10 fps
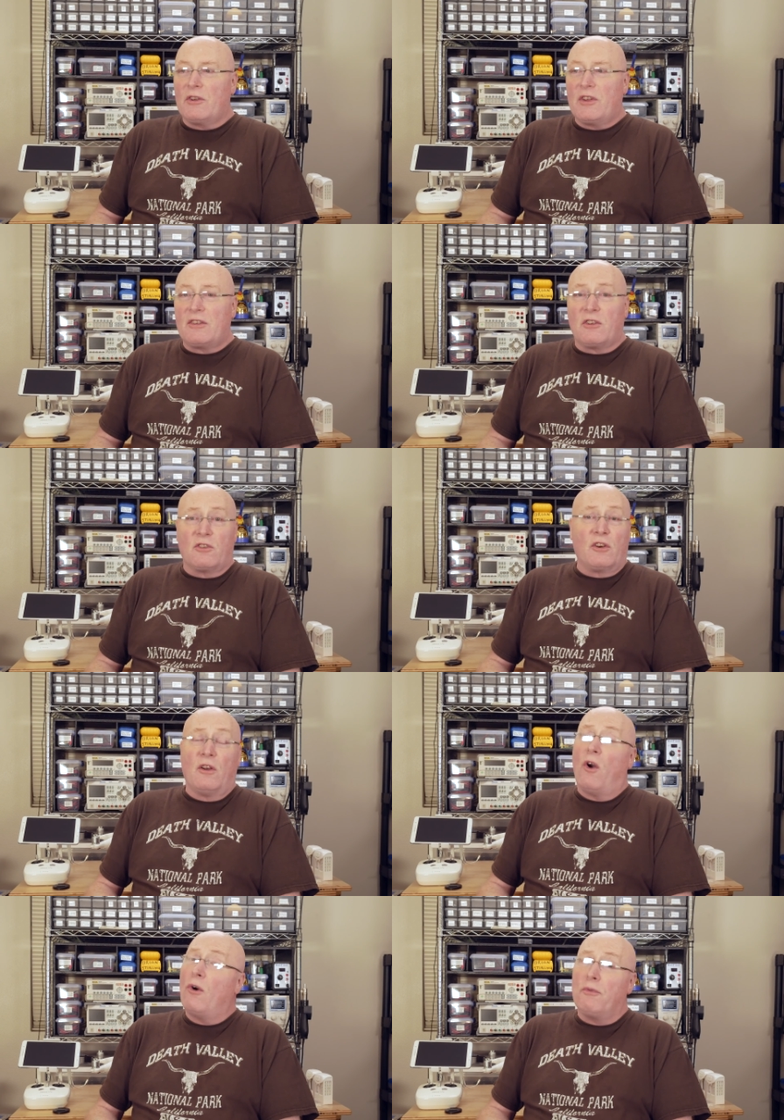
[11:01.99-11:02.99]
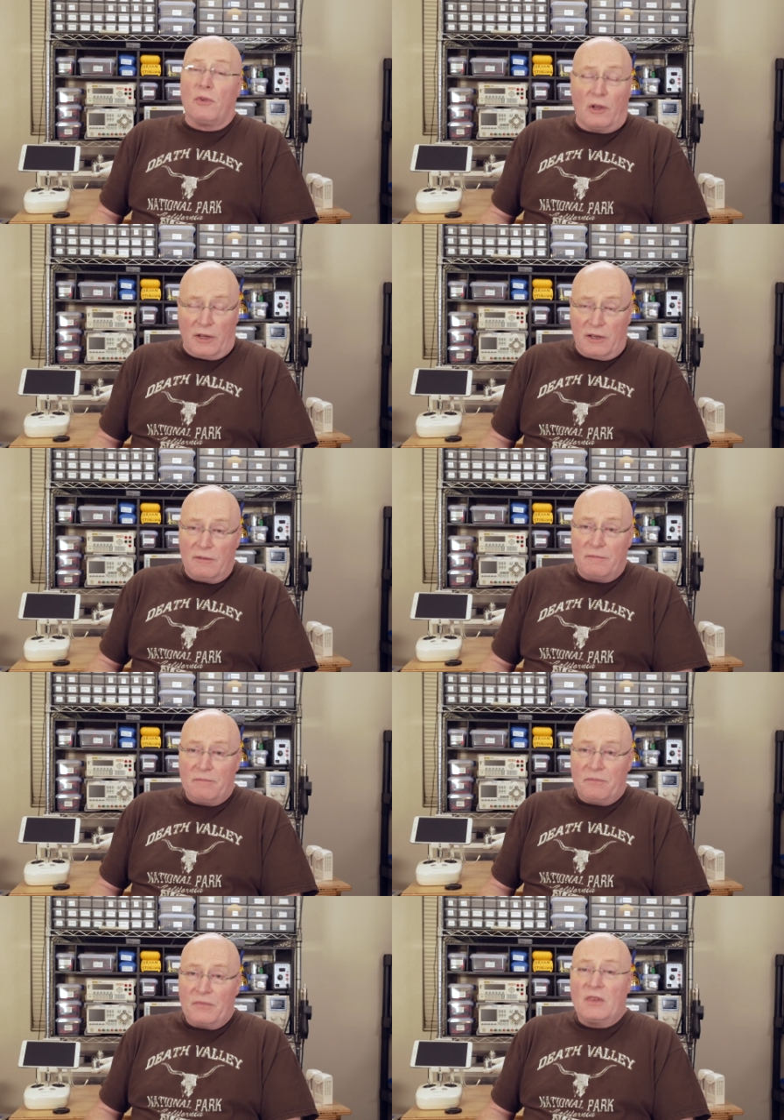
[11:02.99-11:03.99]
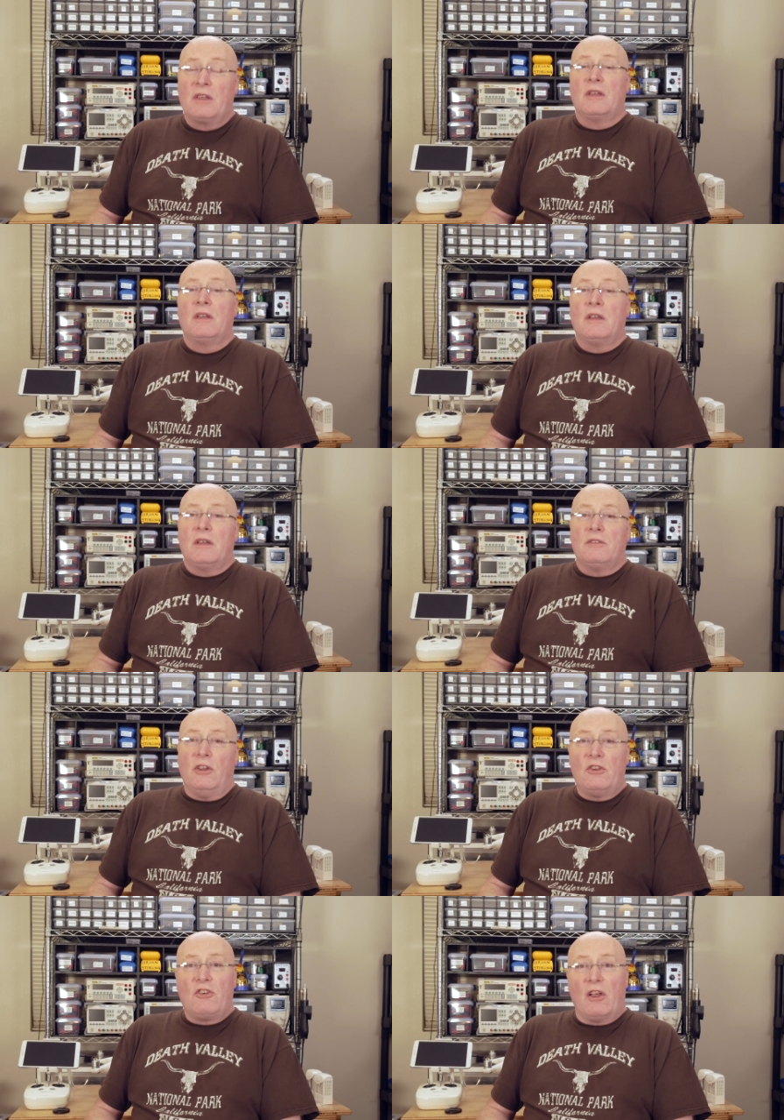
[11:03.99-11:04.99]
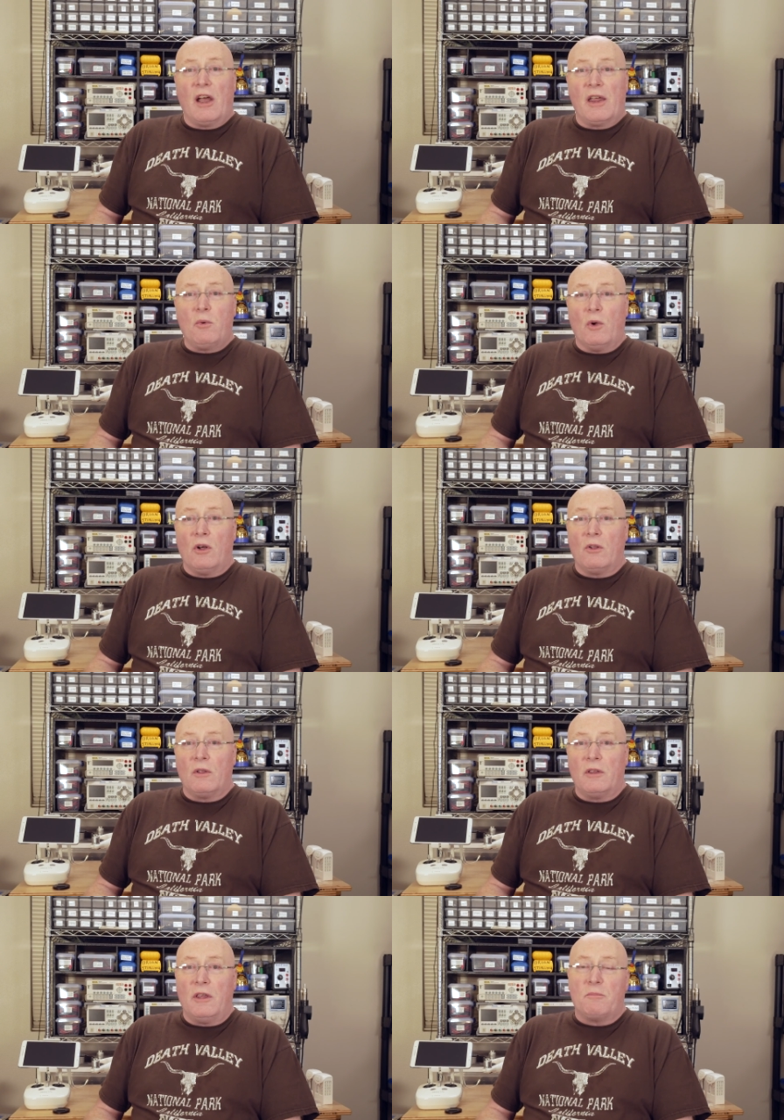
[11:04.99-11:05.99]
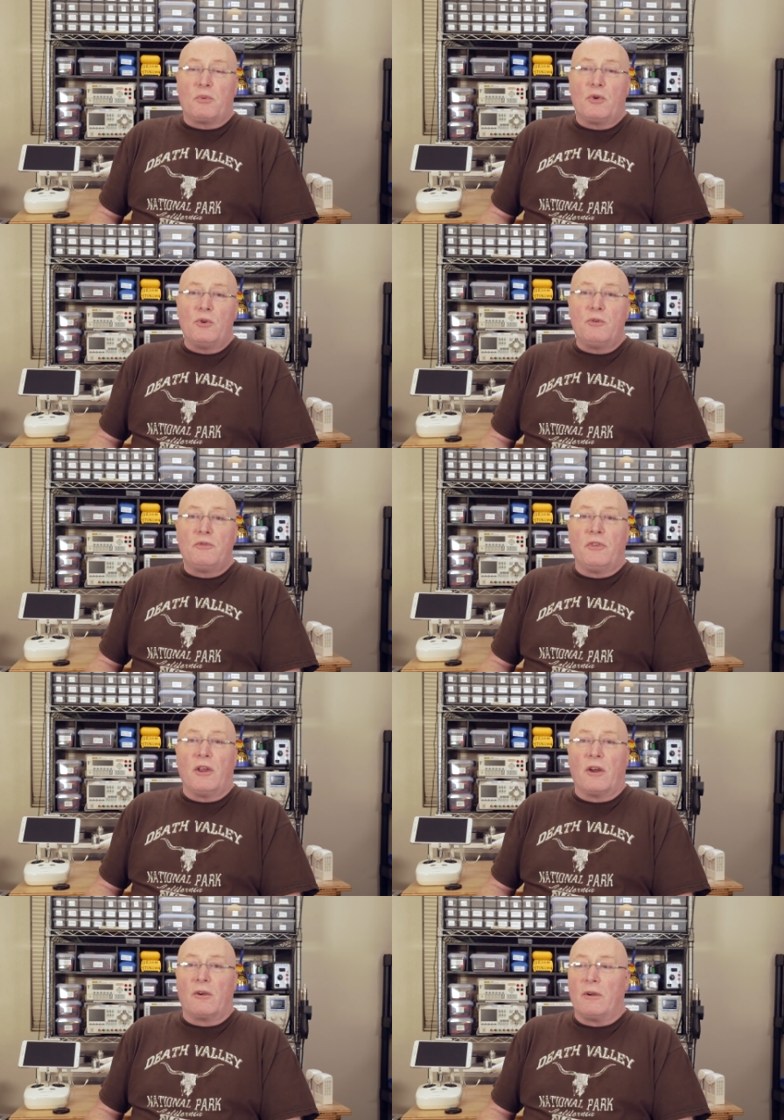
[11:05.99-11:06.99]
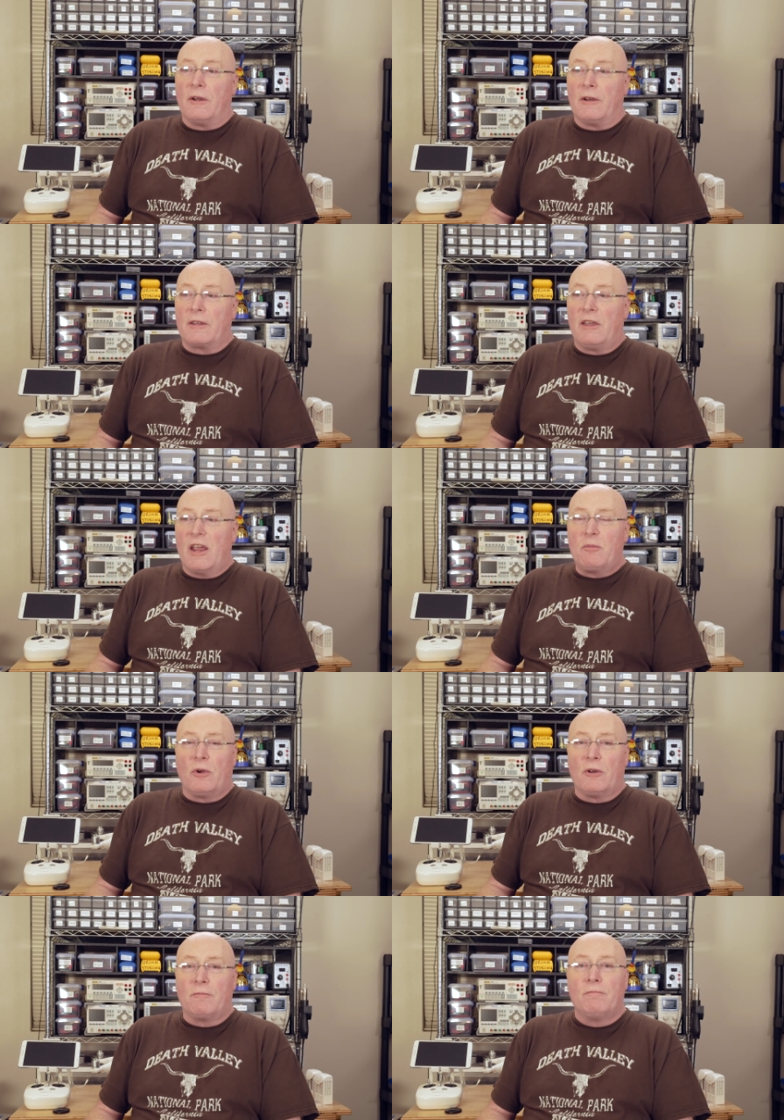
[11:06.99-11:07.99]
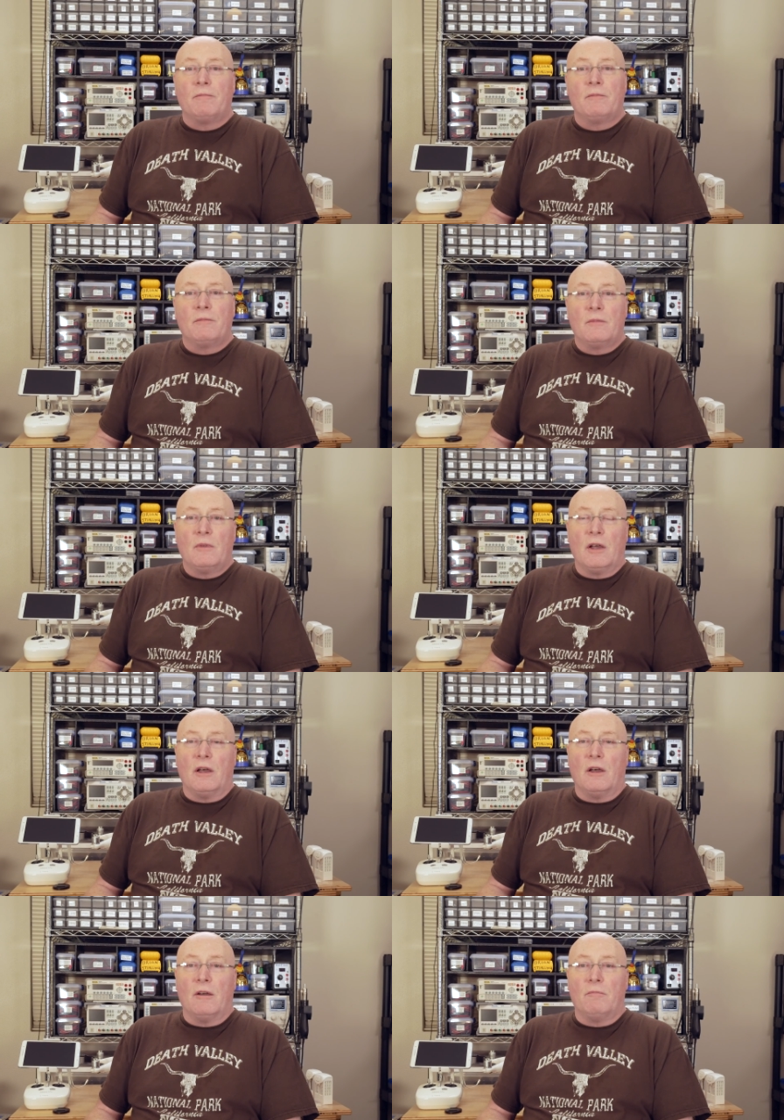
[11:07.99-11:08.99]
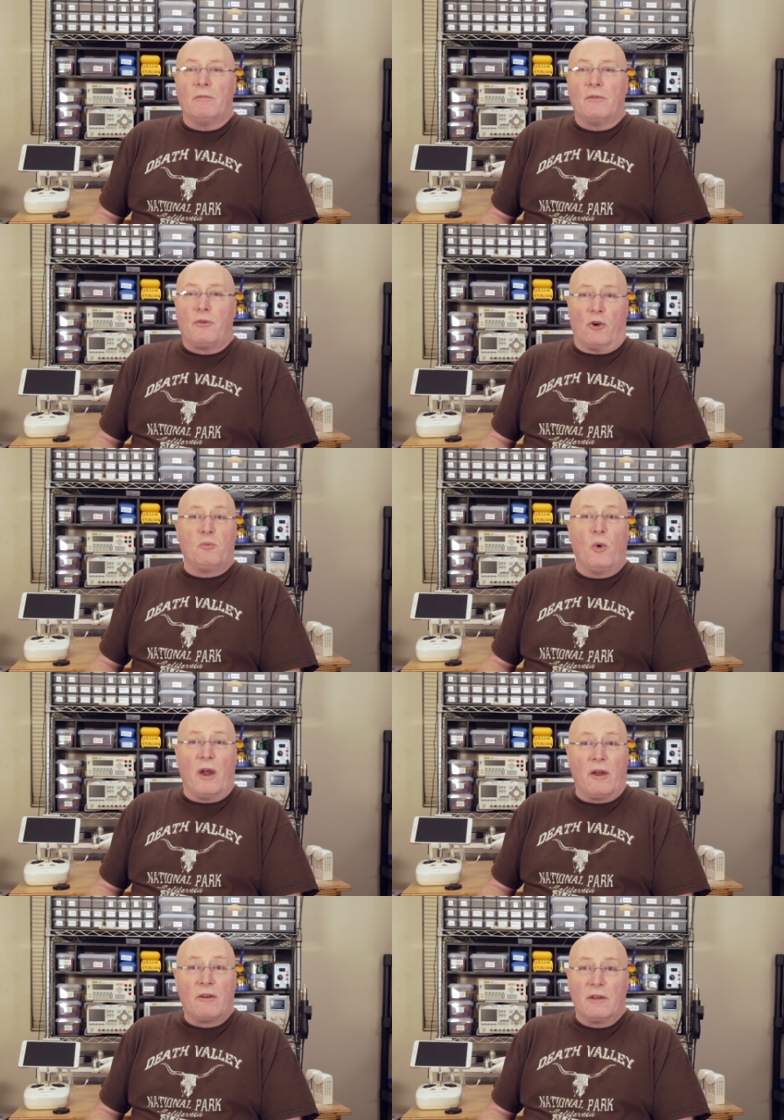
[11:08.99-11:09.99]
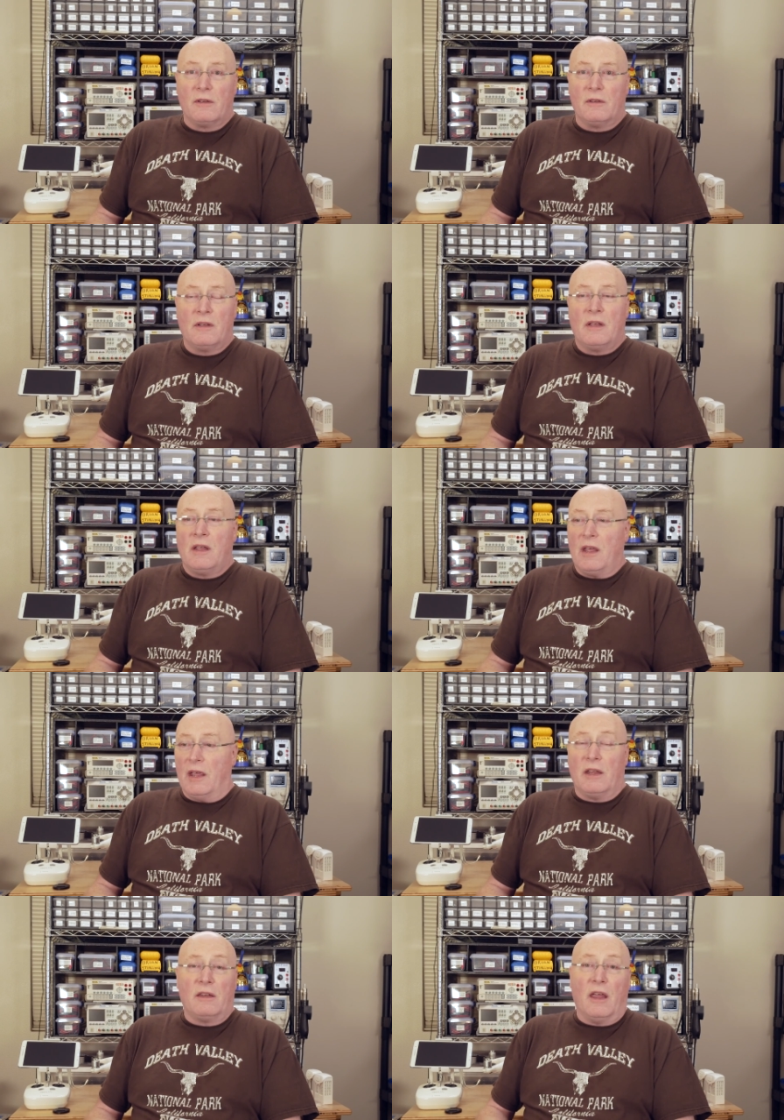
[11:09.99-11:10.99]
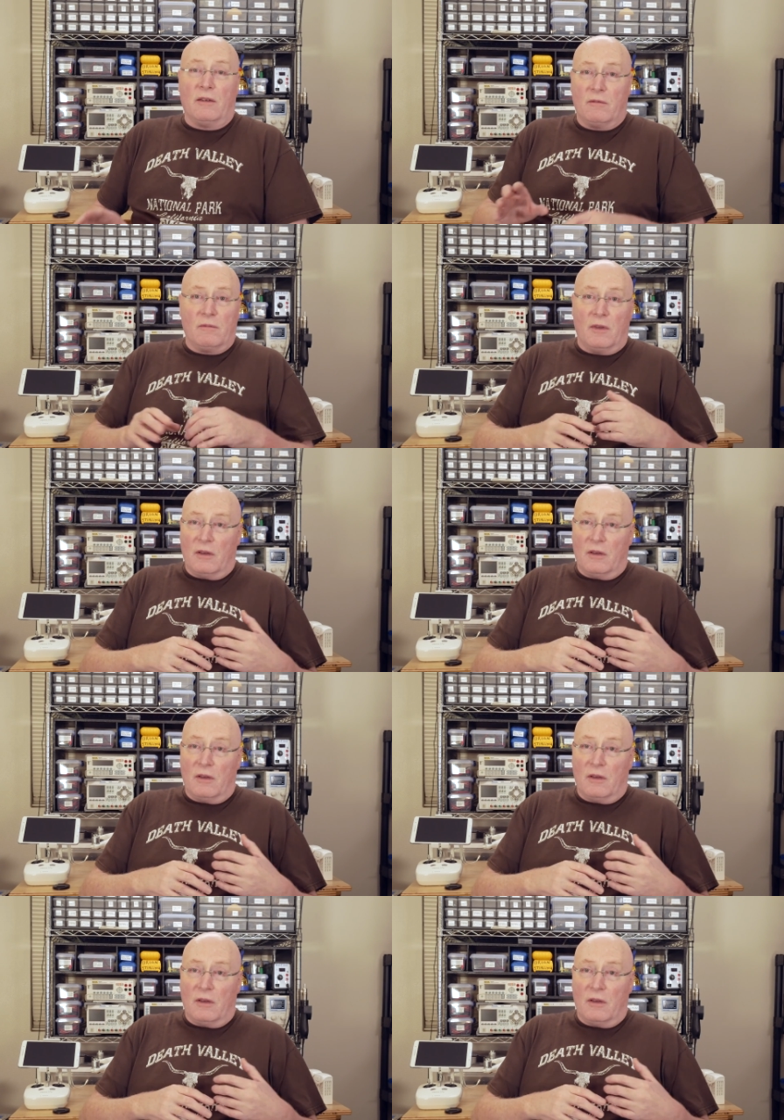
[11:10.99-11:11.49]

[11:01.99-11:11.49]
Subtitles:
as that's concerned, and hopefully DJI will improve their camera firmware and